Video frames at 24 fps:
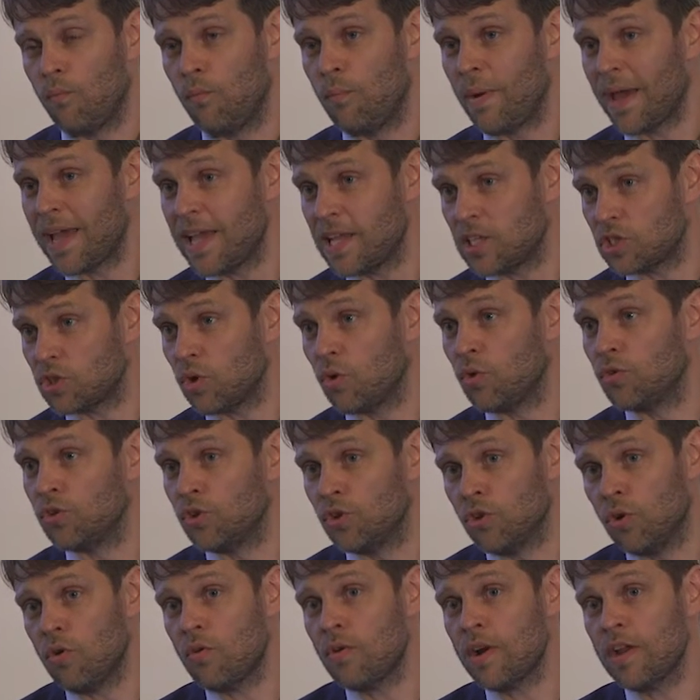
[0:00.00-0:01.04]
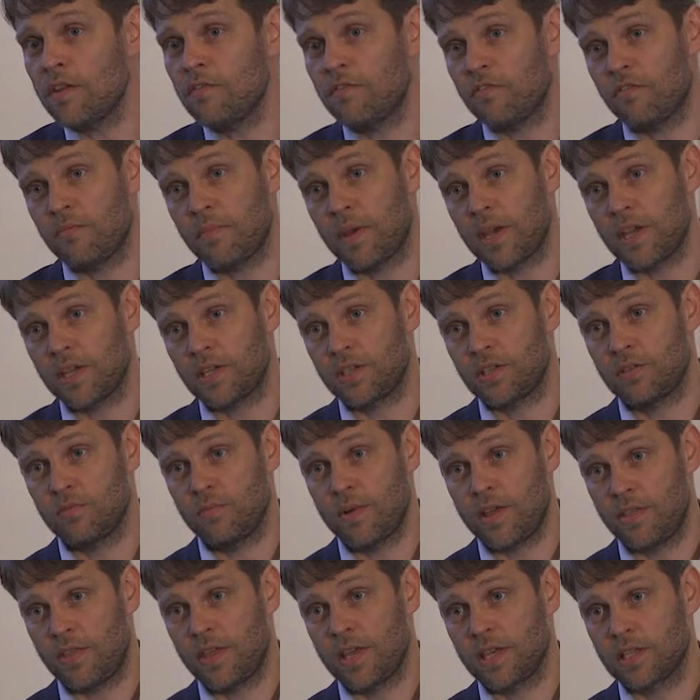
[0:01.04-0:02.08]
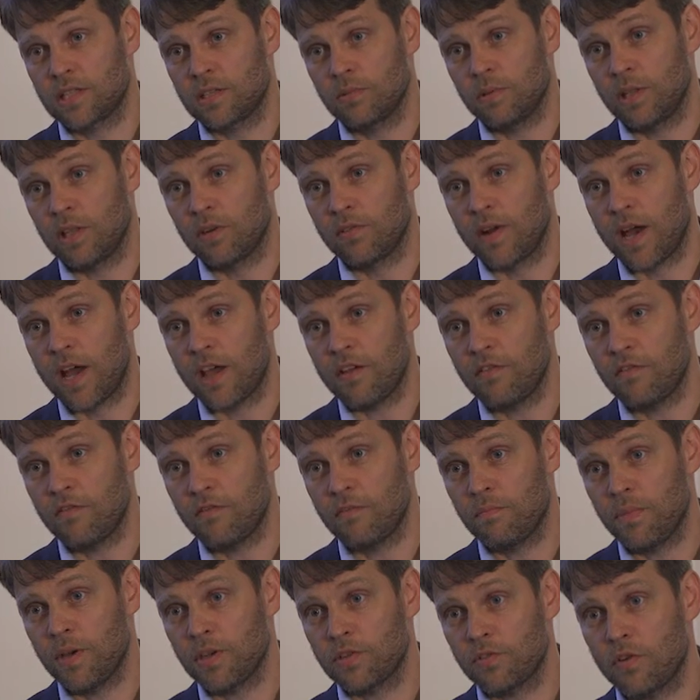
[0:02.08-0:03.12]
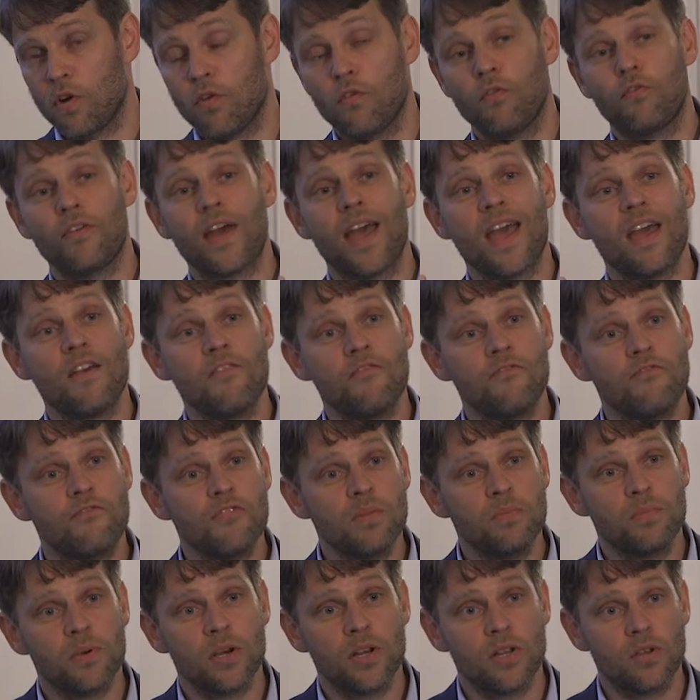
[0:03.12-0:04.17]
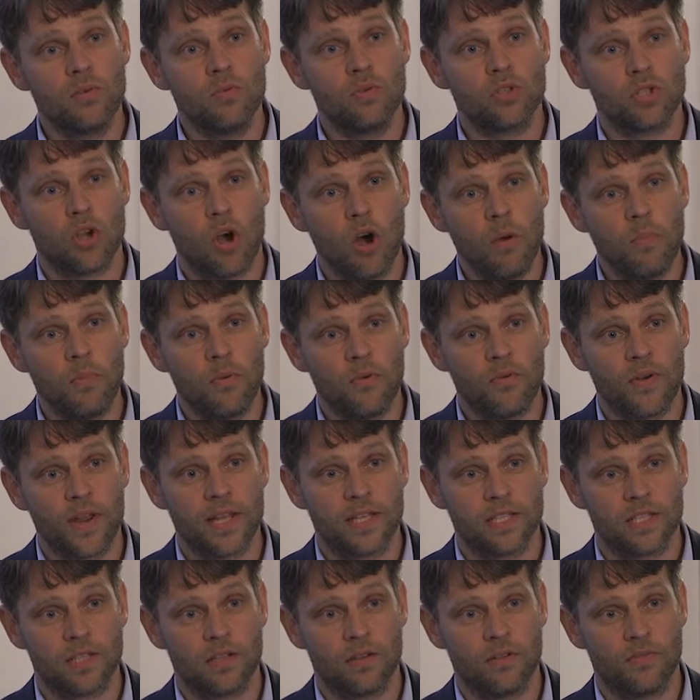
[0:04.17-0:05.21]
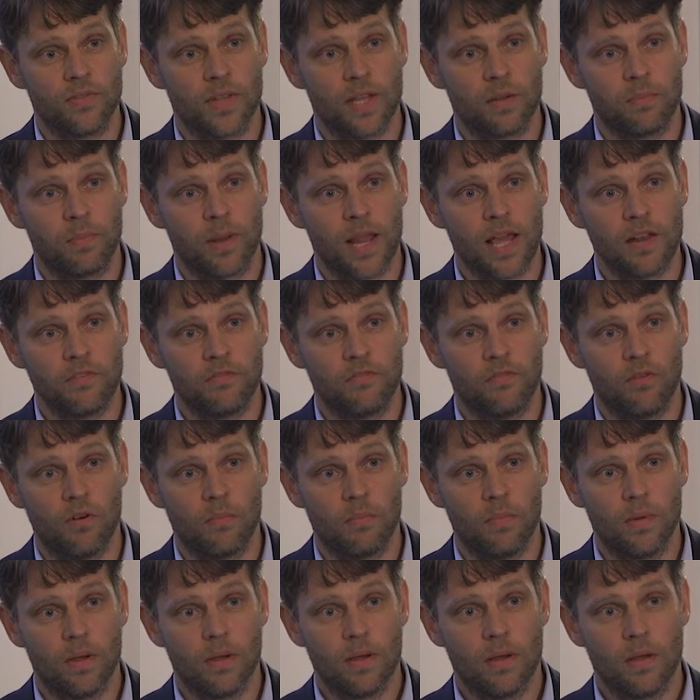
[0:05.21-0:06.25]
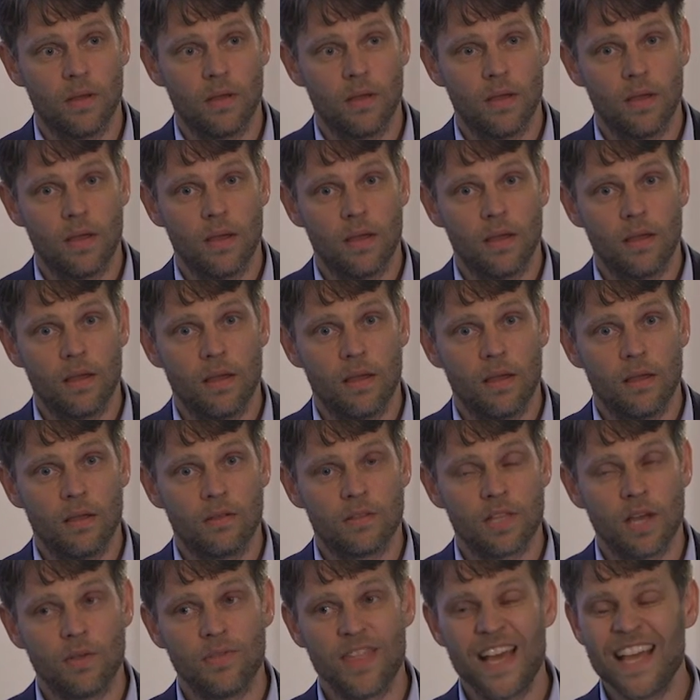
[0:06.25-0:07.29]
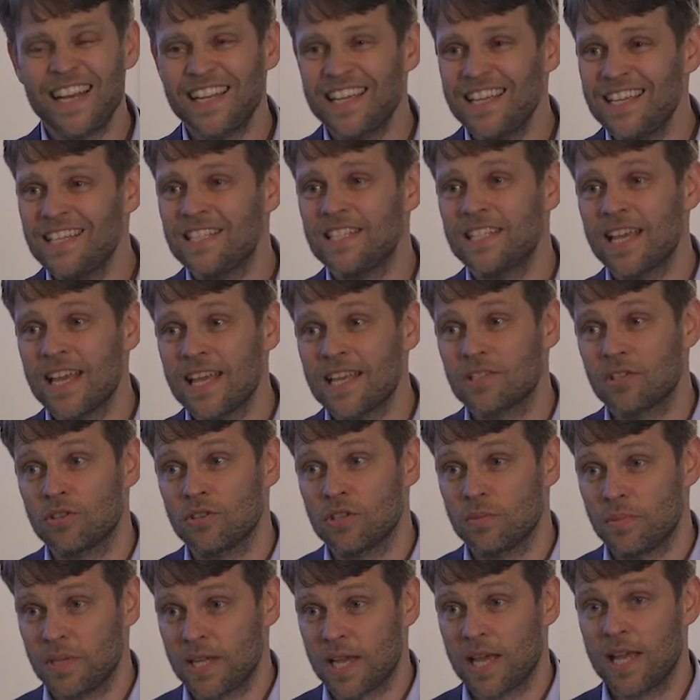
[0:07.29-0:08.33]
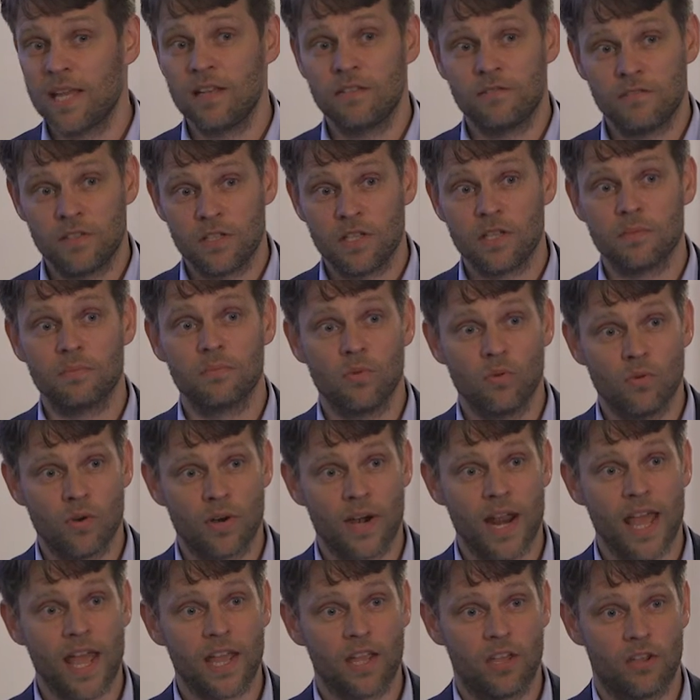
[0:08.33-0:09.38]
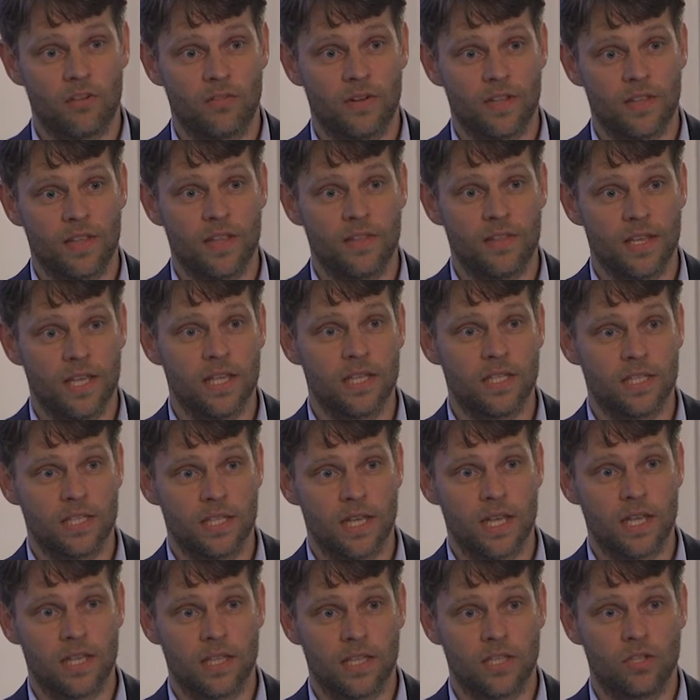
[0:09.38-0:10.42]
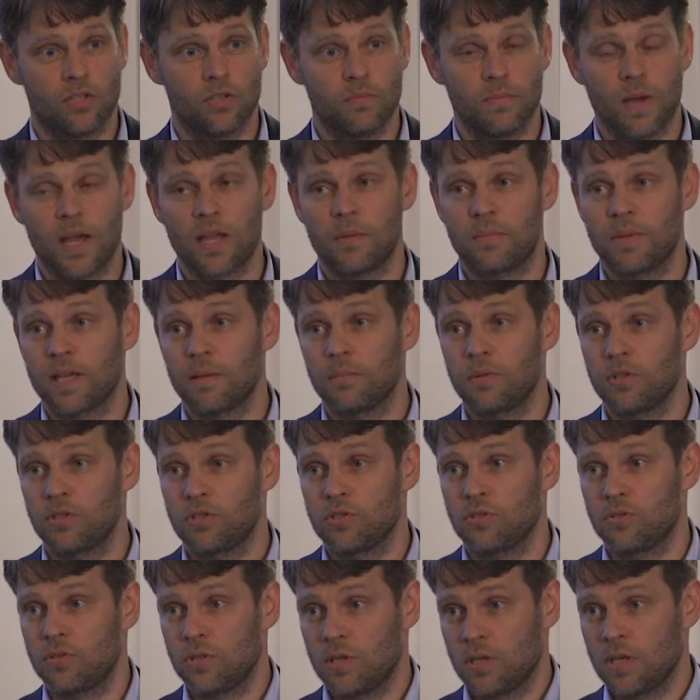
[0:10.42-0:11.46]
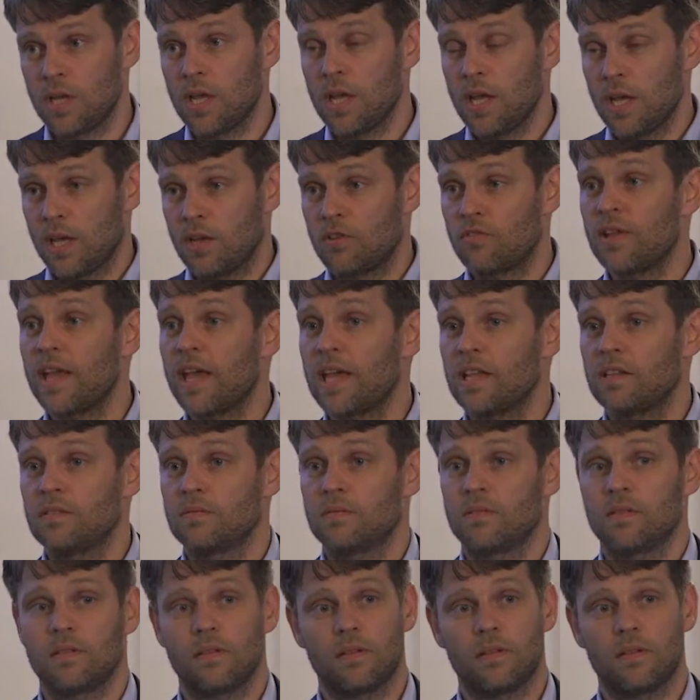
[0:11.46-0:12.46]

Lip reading: based on your information when things will arrive, but of everybody who's operating on that platform. Now, that ETA is going to be a hell of a lot more accurate than the ETA that you might be able to create